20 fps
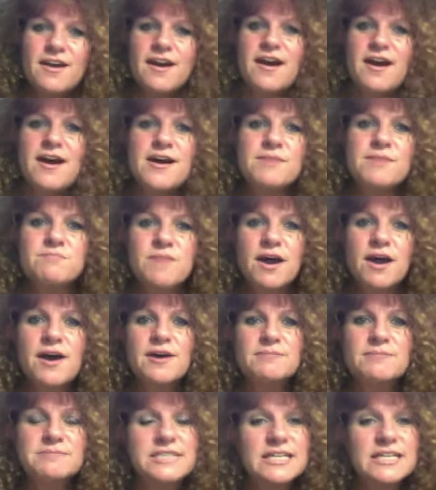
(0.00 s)
um,
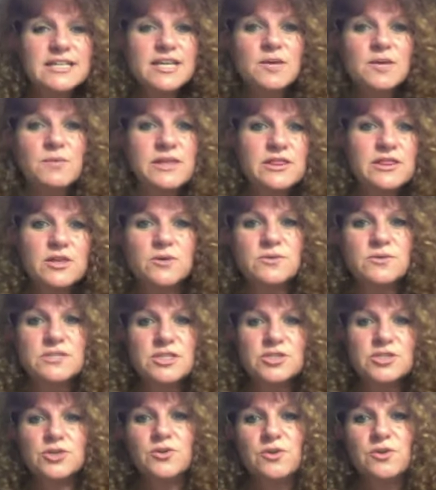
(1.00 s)
um, dealing with those
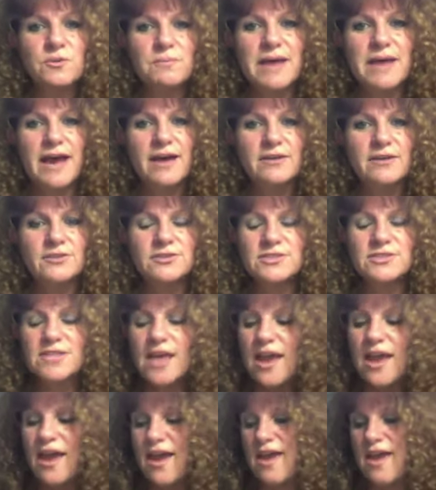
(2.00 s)
internal battles
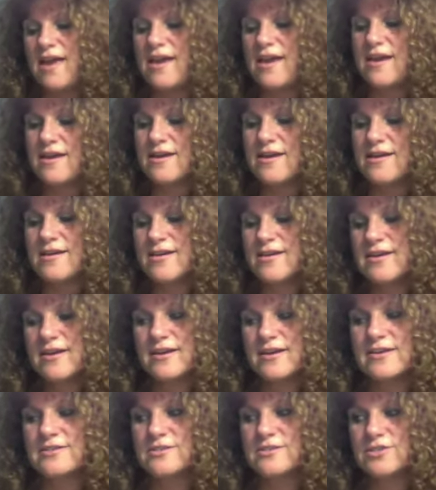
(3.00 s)

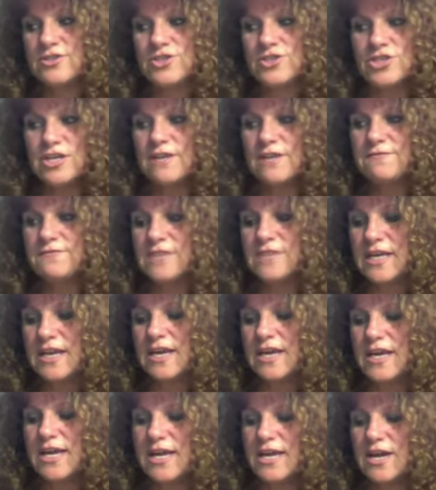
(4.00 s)
and
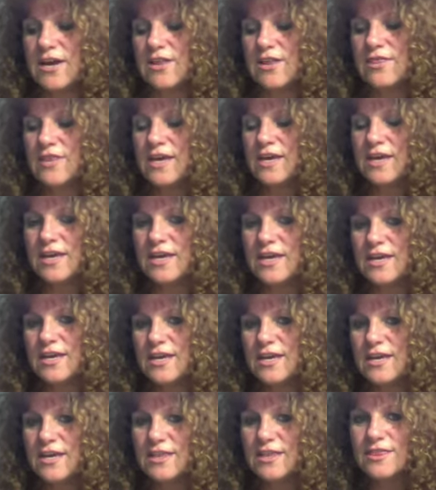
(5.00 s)
shifting
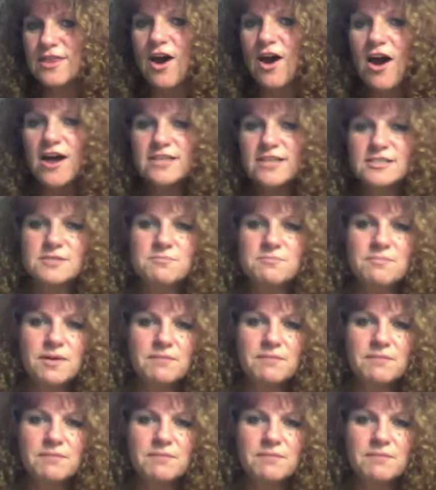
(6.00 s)
the thoughts,